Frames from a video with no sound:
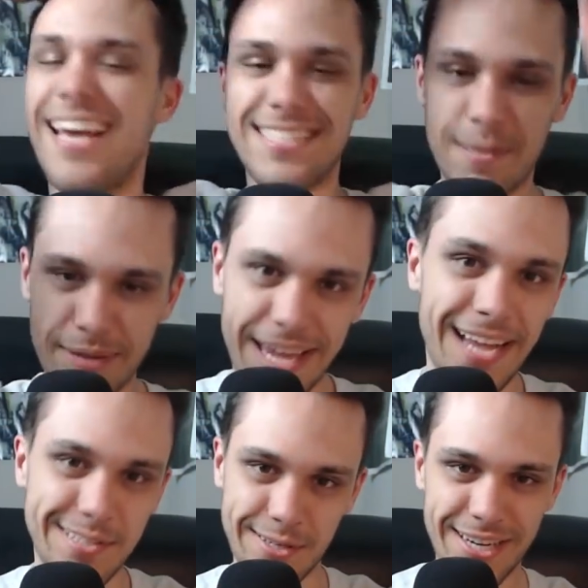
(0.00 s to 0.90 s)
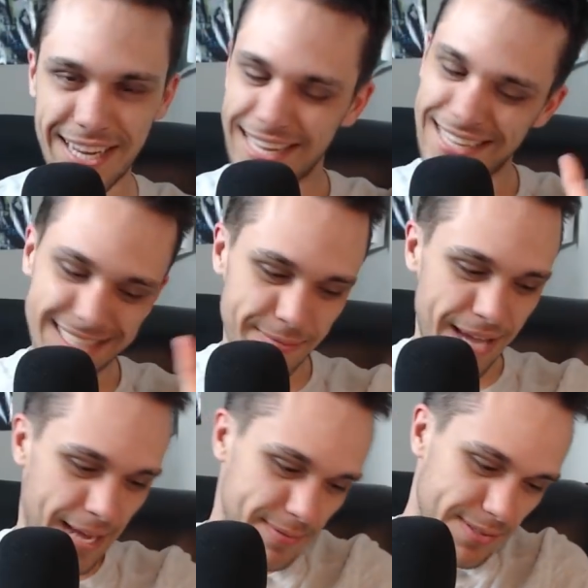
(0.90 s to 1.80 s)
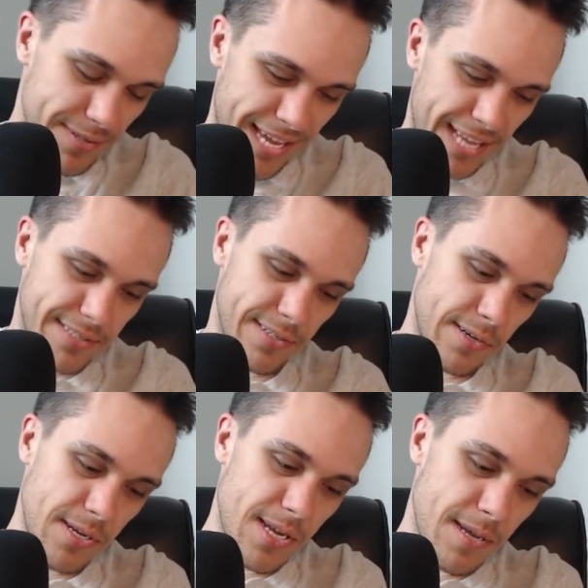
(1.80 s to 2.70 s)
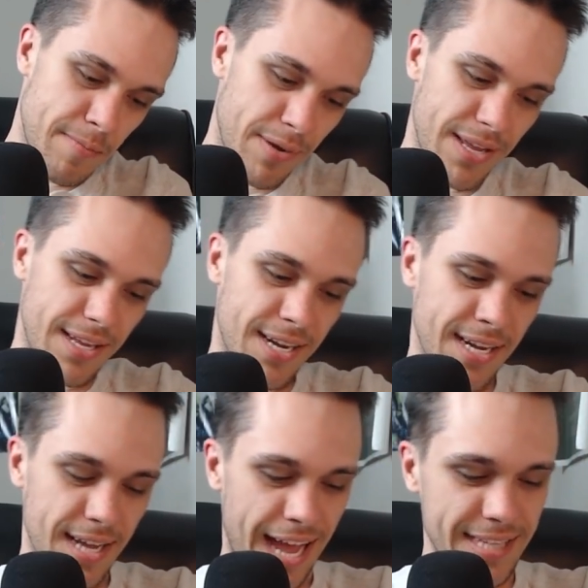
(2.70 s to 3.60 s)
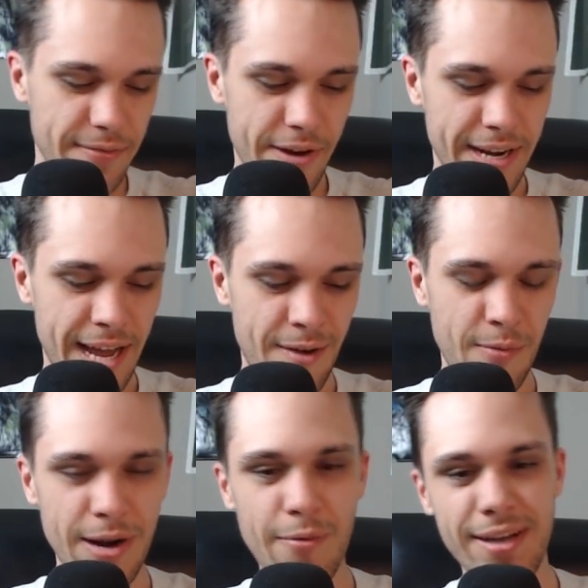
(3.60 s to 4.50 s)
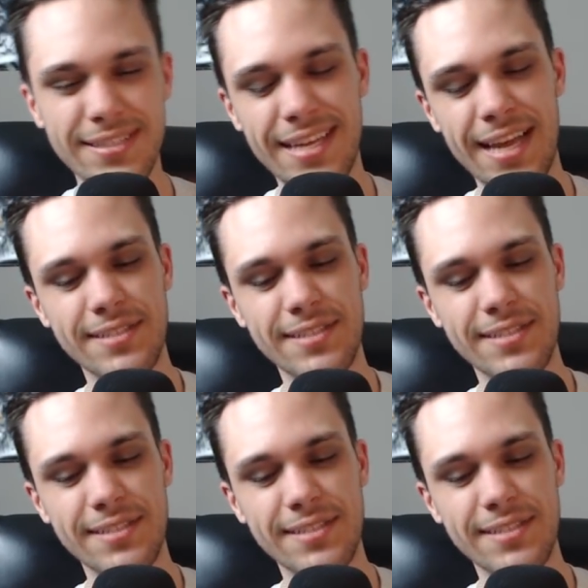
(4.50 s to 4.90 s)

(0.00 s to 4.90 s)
it's gonna be cancer. It's gonna be absolute cancer. But as of right now, what I want to say